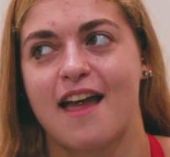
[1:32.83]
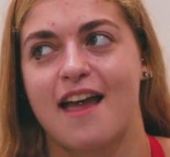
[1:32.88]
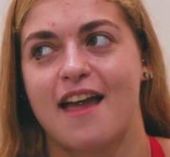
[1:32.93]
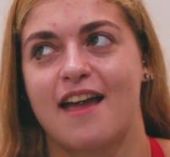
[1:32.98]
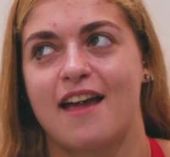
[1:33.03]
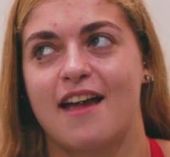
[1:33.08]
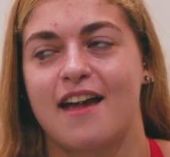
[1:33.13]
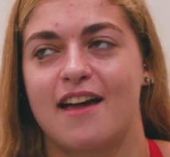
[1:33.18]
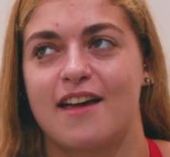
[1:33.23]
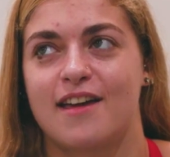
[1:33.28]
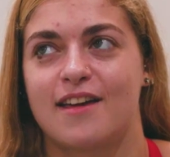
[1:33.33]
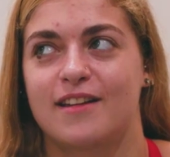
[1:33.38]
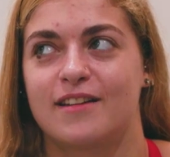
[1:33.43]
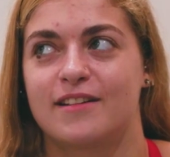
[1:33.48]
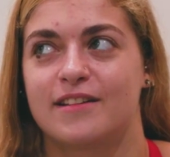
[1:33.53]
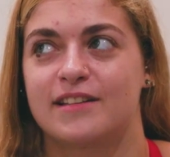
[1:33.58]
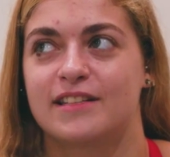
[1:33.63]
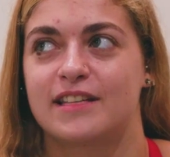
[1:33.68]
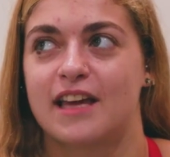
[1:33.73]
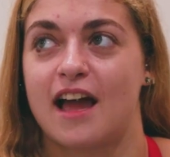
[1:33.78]

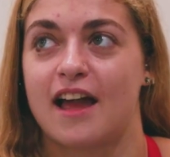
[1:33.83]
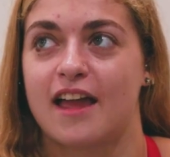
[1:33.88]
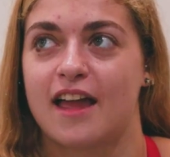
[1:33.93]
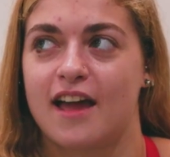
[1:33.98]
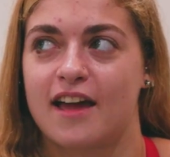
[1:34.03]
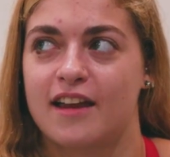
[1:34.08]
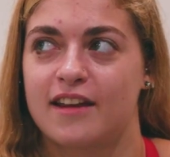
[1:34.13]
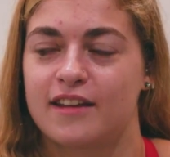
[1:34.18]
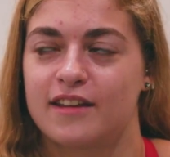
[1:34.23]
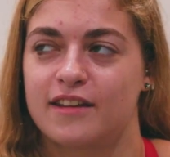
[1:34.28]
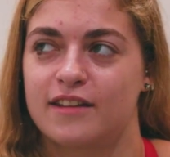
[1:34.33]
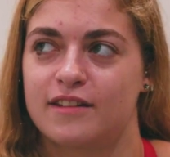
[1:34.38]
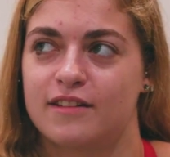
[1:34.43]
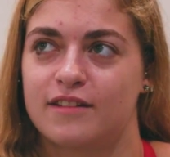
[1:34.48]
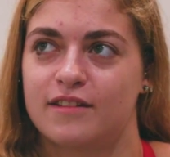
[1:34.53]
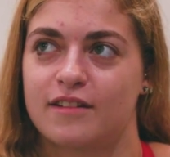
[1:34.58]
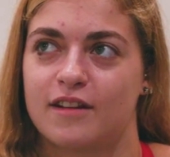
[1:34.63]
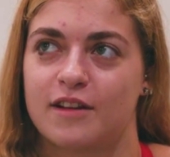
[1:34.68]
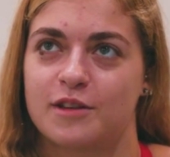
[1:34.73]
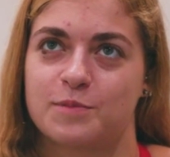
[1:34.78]
And I had it,
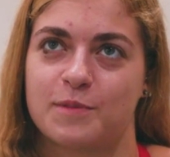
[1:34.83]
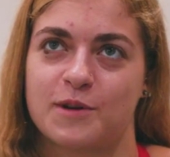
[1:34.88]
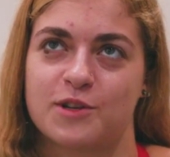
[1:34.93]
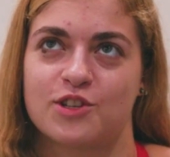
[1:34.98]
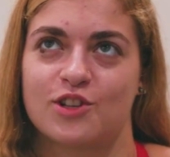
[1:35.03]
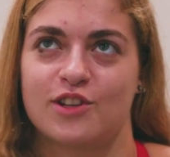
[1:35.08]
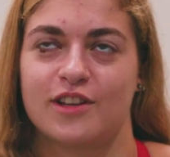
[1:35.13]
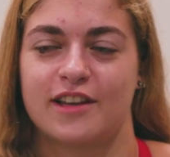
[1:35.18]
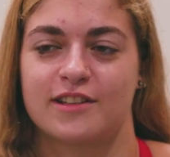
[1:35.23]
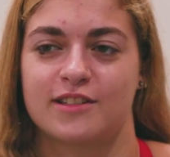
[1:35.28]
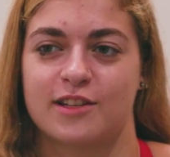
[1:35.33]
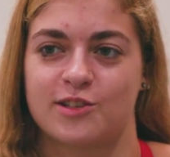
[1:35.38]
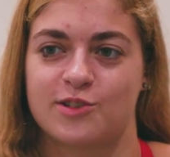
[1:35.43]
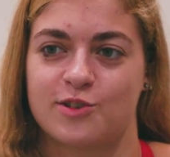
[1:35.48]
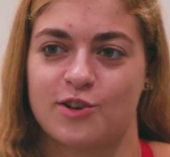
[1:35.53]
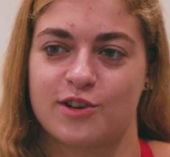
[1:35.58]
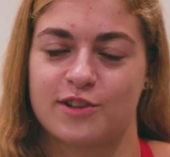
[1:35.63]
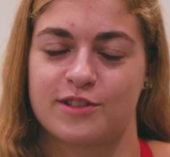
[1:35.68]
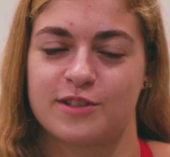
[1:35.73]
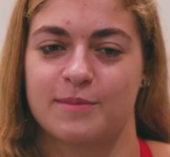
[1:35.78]
especially as I
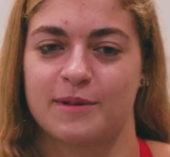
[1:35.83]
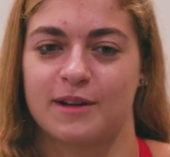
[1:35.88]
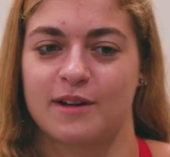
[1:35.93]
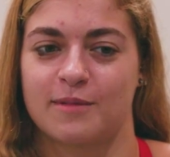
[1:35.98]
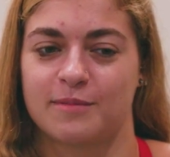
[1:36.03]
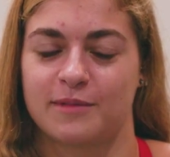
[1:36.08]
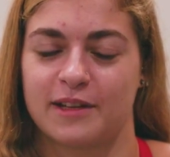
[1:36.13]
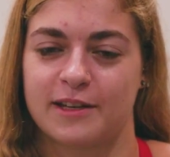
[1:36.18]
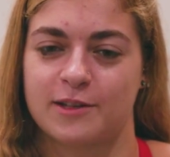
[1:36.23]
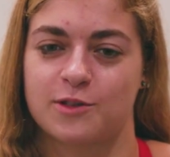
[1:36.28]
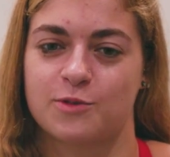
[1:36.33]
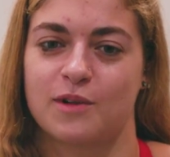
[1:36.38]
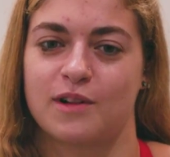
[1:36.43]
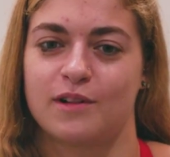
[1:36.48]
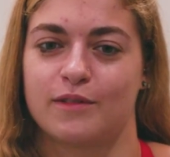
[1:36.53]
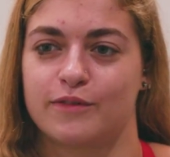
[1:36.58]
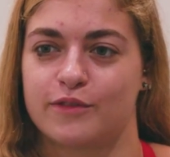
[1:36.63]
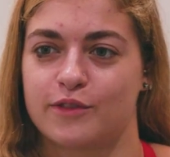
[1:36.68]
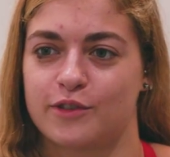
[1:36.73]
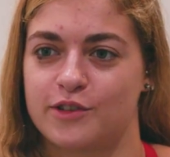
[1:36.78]
started to become like 12,